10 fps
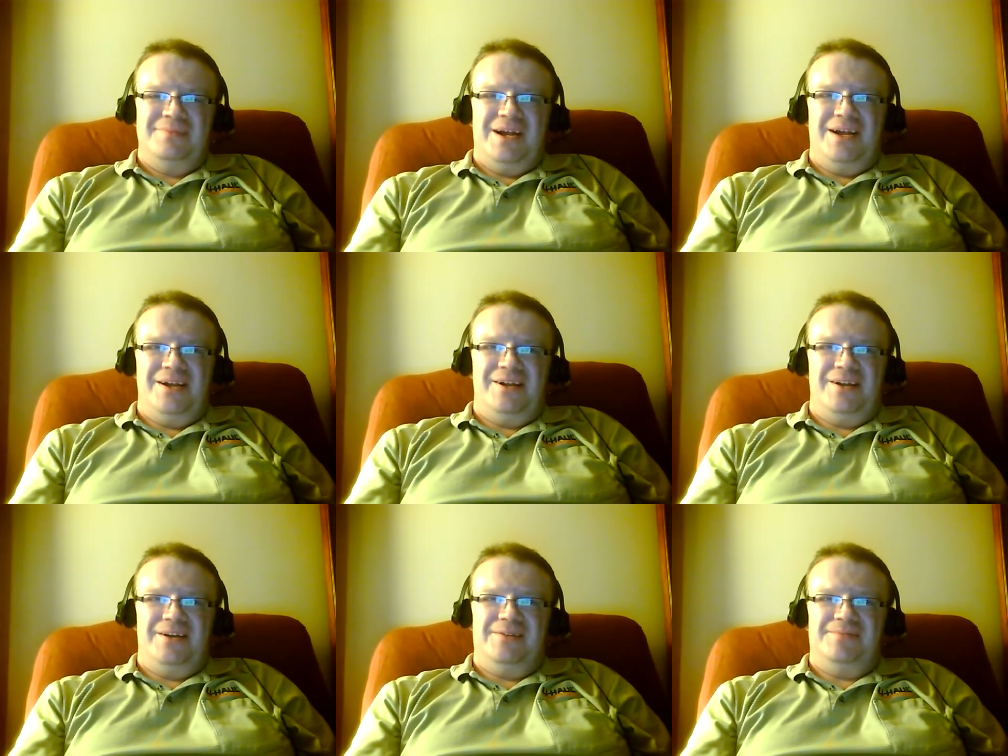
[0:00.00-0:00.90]
And
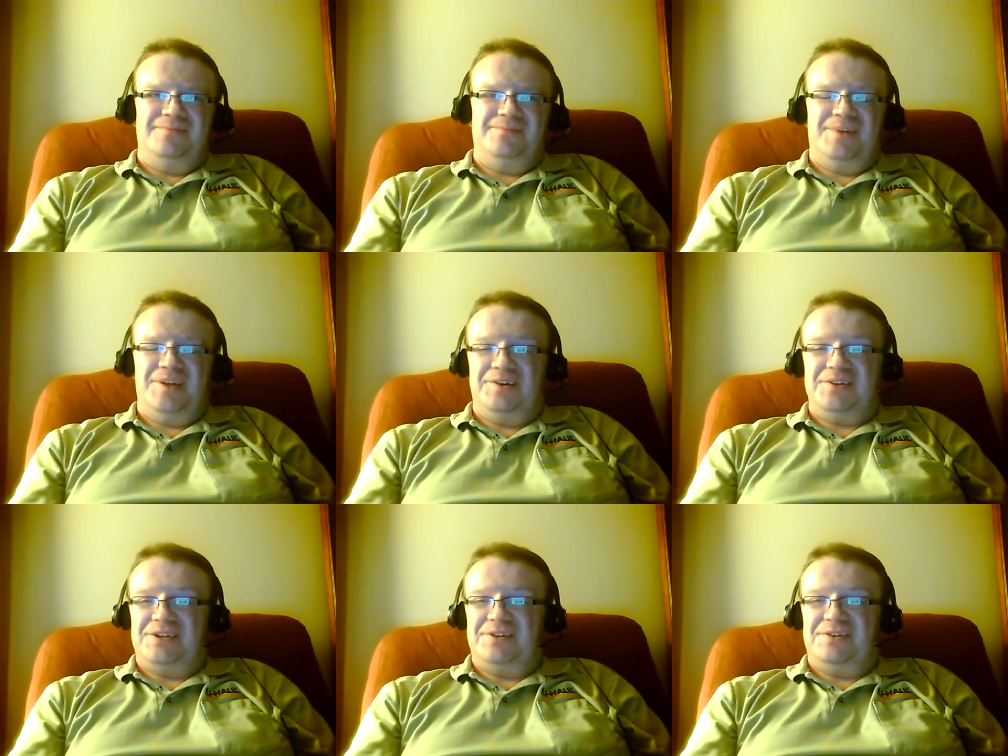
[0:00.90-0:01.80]
uh, for those
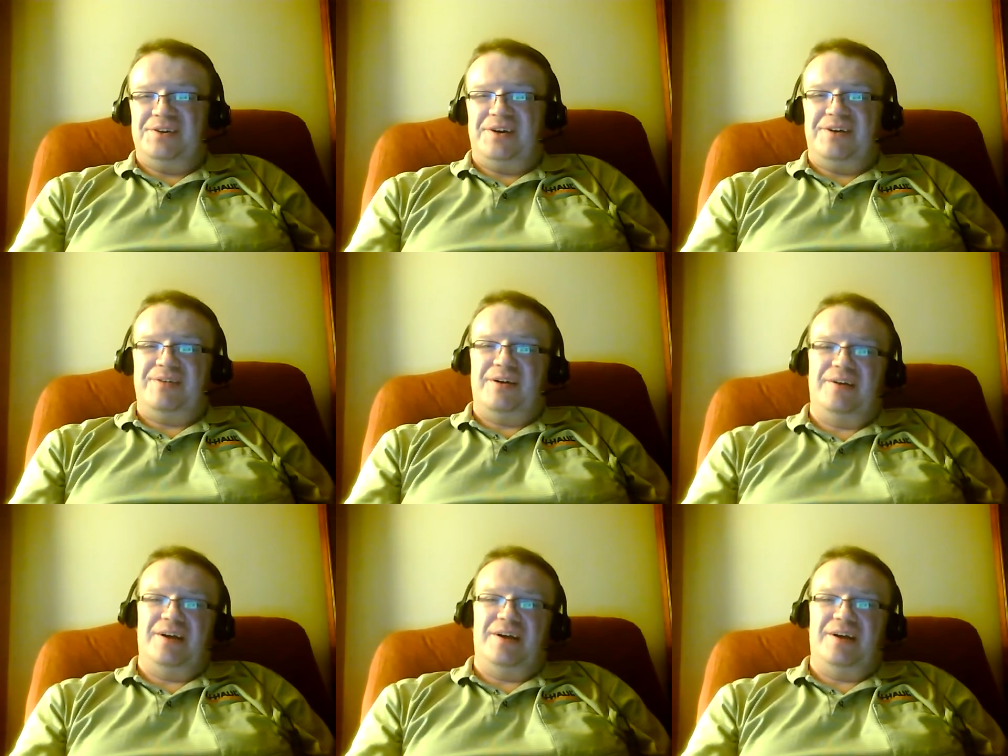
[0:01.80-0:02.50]
that don't know, I,